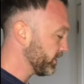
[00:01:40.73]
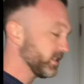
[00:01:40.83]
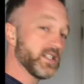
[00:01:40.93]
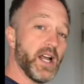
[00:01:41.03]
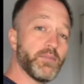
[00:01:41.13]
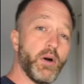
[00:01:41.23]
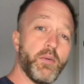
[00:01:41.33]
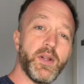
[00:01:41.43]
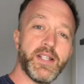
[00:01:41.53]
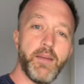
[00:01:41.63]
going to take
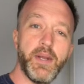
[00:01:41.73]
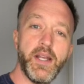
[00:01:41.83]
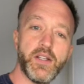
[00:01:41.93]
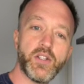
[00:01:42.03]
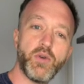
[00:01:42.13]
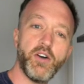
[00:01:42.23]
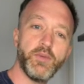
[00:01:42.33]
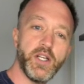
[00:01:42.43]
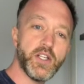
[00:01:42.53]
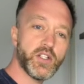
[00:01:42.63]
probably 10 minutes, 12
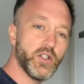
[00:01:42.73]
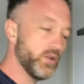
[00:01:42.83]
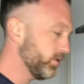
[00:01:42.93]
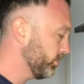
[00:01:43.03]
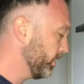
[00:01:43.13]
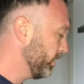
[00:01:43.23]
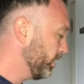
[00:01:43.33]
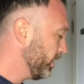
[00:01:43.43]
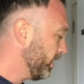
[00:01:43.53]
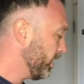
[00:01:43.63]
minutes to
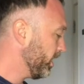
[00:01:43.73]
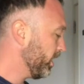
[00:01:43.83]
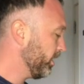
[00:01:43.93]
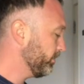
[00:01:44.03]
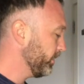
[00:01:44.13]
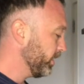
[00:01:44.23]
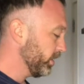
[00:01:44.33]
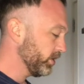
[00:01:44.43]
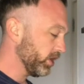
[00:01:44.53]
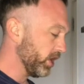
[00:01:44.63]

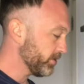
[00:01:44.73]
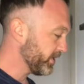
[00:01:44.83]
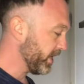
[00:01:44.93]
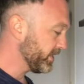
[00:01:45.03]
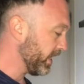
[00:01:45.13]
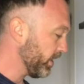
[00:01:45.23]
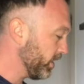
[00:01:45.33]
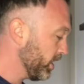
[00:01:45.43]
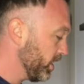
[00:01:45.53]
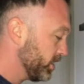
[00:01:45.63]
cook those potatoes out.
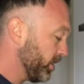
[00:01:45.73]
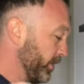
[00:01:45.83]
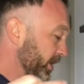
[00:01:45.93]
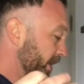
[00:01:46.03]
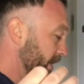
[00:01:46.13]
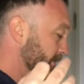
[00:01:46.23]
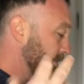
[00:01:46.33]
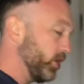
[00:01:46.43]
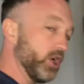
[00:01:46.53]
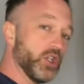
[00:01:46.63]
So we're going to get them
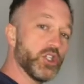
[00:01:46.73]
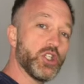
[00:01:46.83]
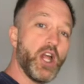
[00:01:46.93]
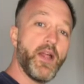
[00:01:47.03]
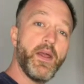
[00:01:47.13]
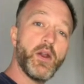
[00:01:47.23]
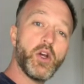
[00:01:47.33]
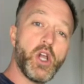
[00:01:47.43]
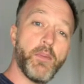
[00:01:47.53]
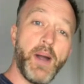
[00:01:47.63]
cooked, and then I'm going
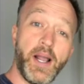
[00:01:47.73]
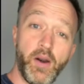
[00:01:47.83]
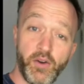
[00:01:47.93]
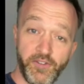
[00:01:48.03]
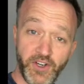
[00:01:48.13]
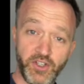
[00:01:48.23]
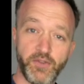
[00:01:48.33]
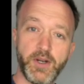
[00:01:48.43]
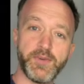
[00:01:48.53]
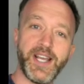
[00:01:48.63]
to come back and I'm going to finish off the
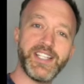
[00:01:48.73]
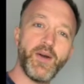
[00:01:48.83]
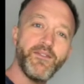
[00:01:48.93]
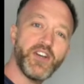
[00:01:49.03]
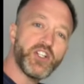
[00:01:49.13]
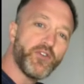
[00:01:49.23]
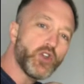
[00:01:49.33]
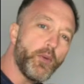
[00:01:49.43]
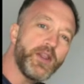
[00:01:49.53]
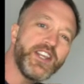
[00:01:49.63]
mashed potato and finish off
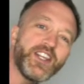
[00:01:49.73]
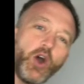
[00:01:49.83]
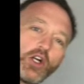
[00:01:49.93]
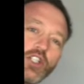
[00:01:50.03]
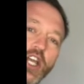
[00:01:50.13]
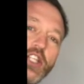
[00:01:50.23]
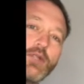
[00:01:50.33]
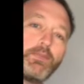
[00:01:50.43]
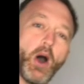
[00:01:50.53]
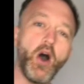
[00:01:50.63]
topping the
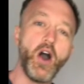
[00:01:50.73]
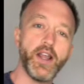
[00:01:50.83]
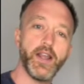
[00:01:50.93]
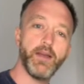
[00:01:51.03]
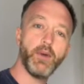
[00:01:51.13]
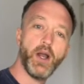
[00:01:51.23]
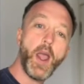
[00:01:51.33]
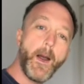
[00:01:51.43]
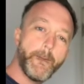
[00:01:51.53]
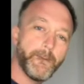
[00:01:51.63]
cottage pie in my
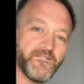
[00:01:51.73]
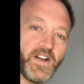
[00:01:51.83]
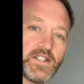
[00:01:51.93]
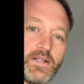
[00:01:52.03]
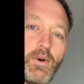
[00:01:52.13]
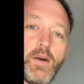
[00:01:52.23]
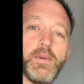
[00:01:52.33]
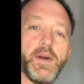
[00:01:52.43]
fancy piping